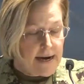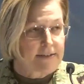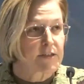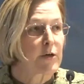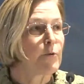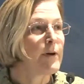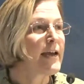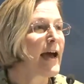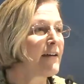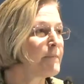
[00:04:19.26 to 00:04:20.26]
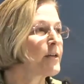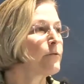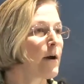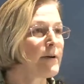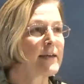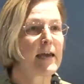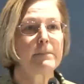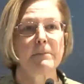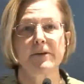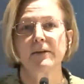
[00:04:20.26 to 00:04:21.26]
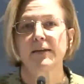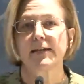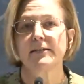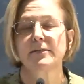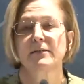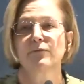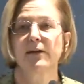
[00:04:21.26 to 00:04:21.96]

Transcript: And so we have been growing capabilities and